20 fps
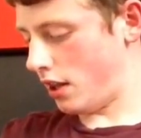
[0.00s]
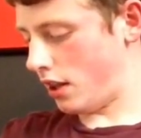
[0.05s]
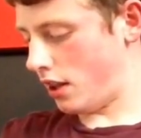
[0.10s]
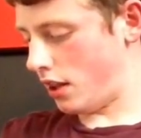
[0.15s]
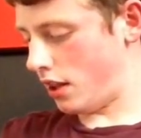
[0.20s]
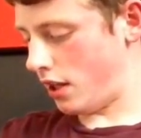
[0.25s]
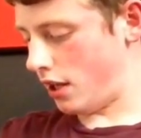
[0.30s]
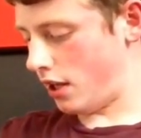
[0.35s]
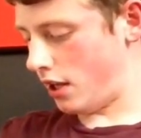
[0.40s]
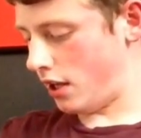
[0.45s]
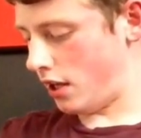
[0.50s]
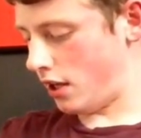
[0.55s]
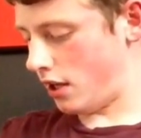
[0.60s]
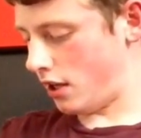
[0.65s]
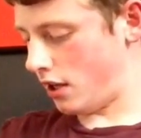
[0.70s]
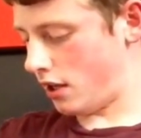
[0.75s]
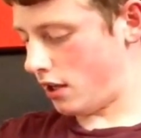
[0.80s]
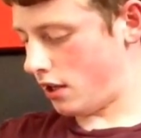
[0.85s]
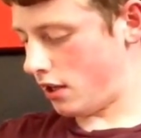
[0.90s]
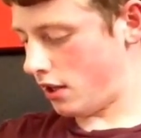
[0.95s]
They
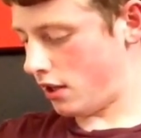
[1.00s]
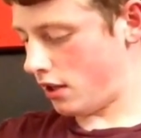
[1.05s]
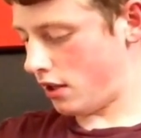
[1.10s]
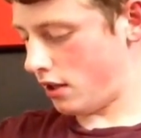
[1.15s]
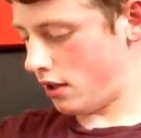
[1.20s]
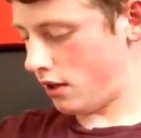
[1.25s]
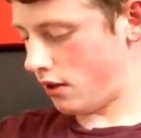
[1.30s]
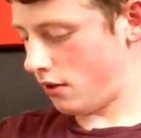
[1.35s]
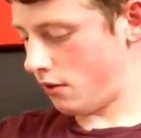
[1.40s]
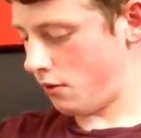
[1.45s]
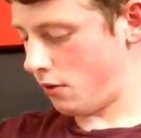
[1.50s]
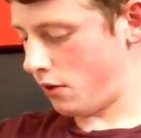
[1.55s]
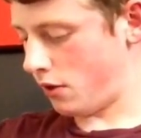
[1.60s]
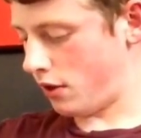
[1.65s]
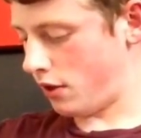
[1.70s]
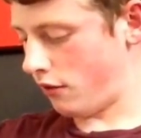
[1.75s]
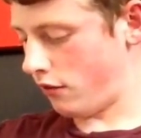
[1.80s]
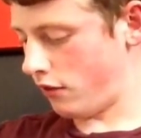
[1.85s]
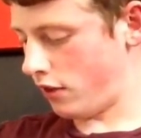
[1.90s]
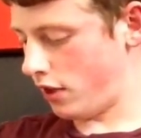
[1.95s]
were
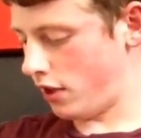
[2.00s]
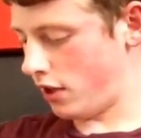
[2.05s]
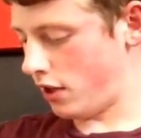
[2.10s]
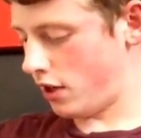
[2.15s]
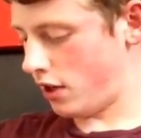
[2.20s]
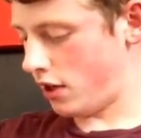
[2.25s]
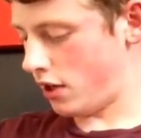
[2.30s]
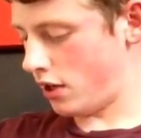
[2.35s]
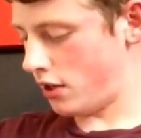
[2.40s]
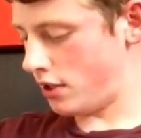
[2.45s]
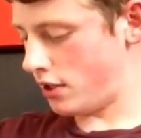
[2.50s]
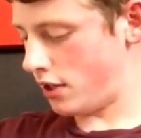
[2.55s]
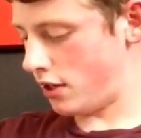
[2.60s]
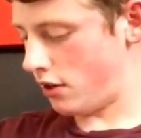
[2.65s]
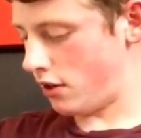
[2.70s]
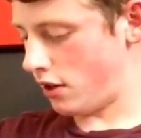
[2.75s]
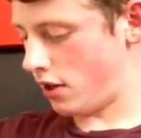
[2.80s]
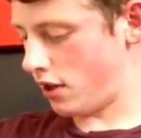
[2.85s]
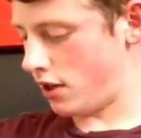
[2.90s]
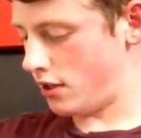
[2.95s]
definitely
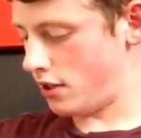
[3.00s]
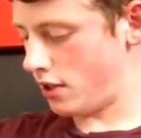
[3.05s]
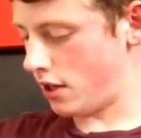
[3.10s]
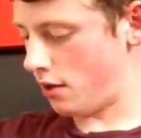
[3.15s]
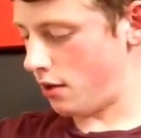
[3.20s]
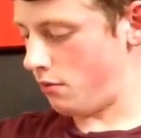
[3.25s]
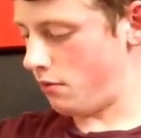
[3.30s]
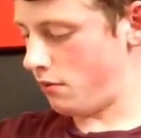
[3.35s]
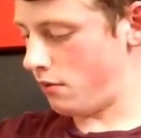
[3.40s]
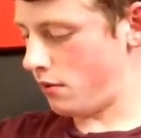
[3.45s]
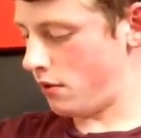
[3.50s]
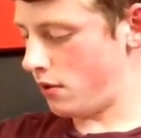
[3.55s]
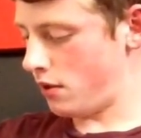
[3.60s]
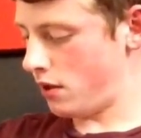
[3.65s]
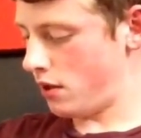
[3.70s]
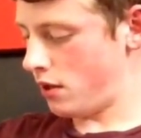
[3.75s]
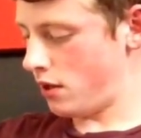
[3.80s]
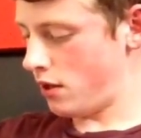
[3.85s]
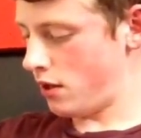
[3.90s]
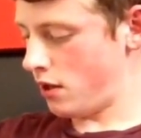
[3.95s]
sterilized.
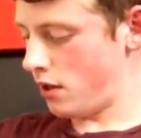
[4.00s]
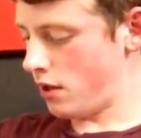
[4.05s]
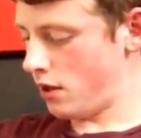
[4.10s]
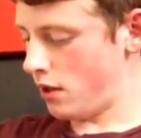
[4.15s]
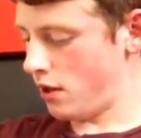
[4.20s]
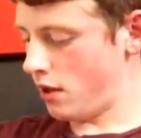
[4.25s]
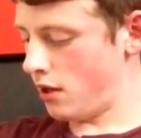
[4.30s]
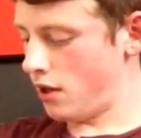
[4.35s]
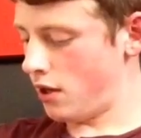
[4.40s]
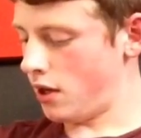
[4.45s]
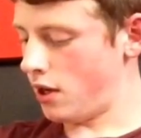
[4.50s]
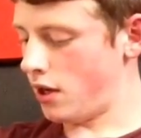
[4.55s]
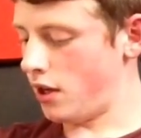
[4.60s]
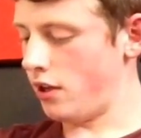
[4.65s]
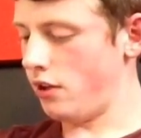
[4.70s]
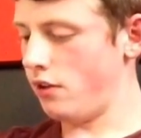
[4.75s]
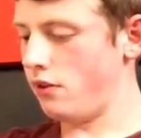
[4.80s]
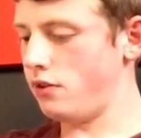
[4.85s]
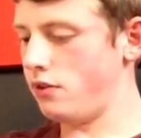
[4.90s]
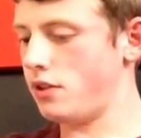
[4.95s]
I, I
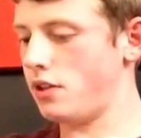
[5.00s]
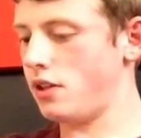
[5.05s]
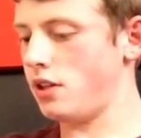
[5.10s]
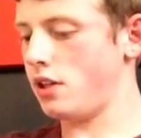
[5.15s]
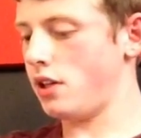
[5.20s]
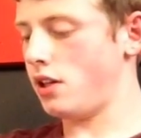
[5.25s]
used